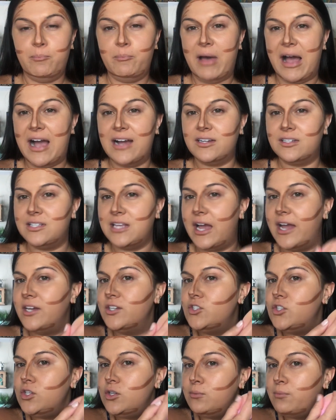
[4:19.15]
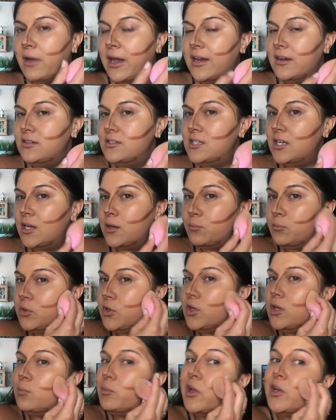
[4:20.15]
backside to my damp
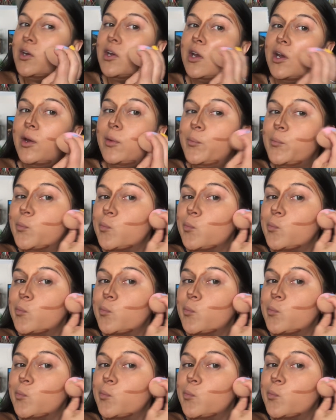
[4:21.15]
beauty blender,